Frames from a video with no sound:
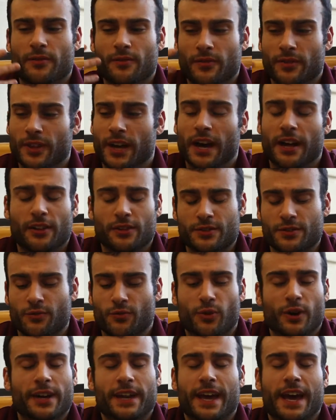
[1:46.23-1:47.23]
knowledge of
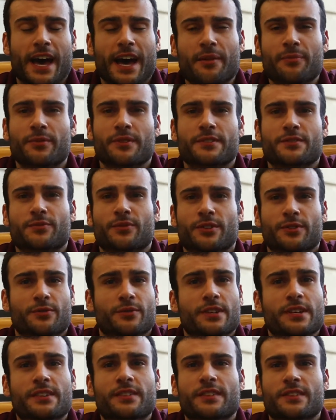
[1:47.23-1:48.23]
what happens when you
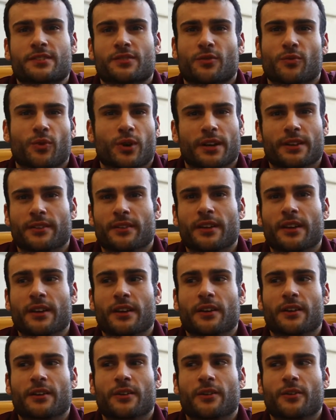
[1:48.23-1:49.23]
eat this,
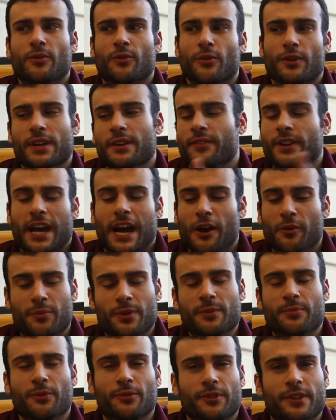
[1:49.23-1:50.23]
or even how
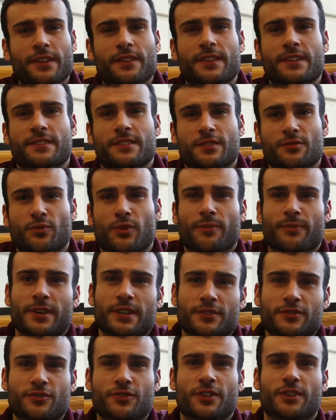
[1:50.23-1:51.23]
people did this, is what
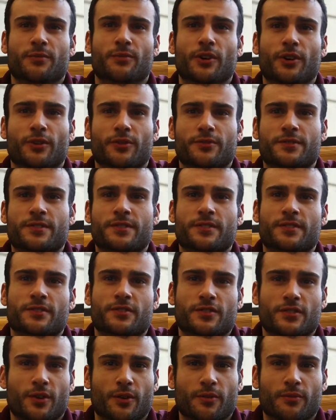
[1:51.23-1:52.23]
makes GMOs
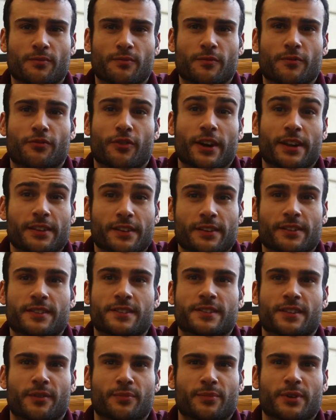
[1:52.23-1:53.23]
so frightening to
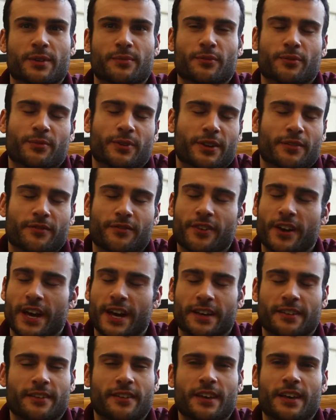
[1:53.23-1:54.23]
some people. But in
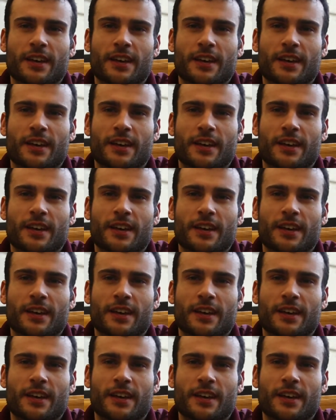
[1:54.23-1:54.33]
fact,